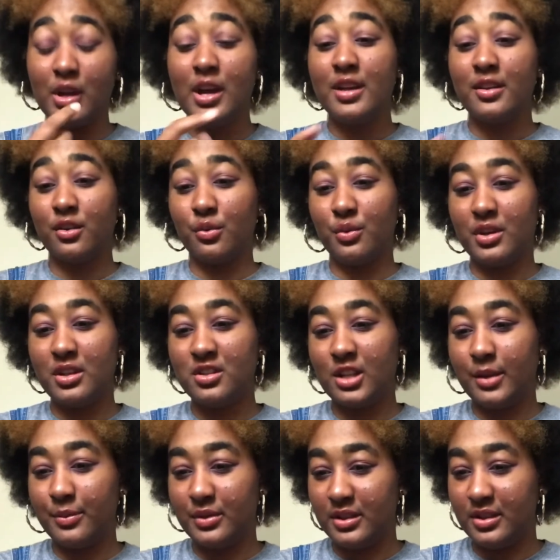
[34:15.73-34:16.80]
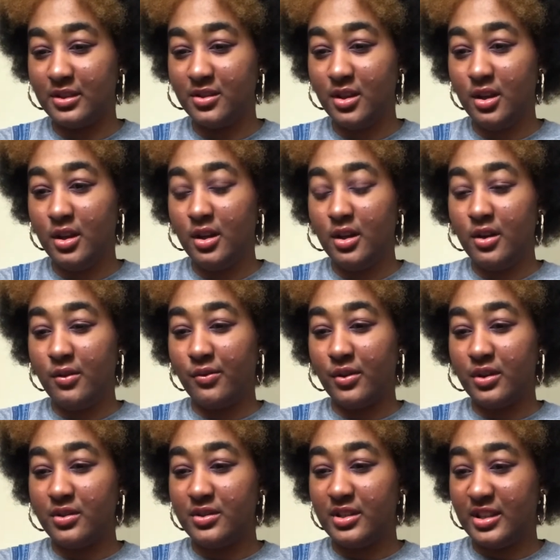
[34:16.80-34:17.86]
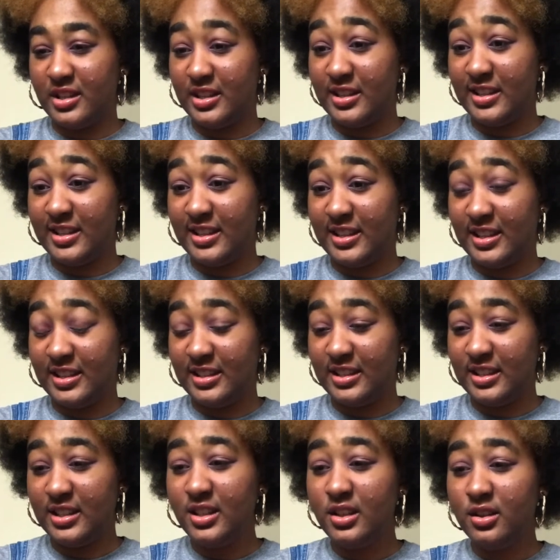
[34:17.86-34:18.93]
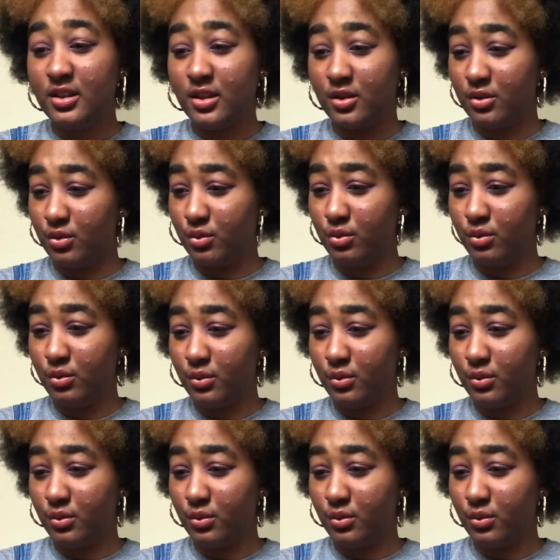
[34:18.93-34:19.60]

Korean, Japanese, French, Hindu,